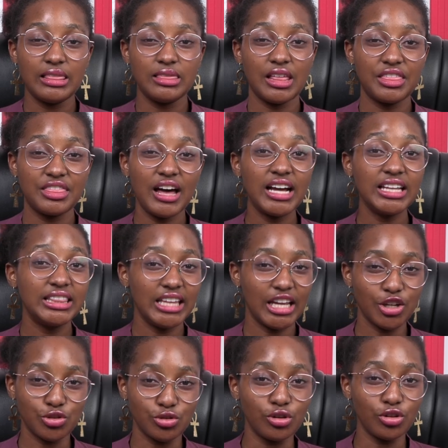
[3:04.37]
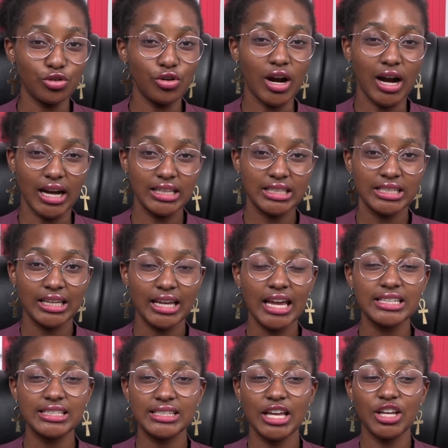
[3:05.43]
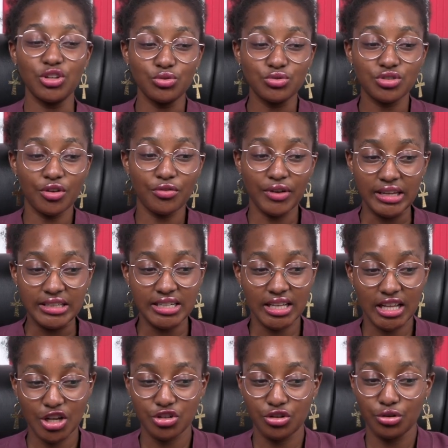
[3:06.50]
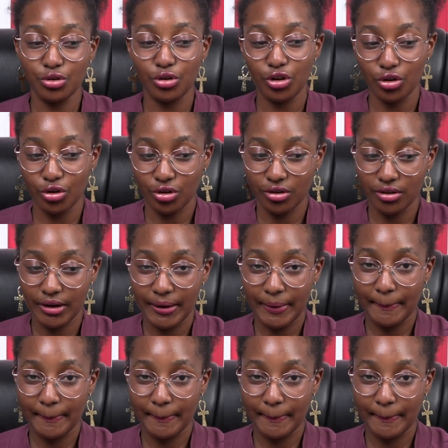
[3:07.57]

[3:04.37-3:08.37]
The third thing to look at is the use of international law.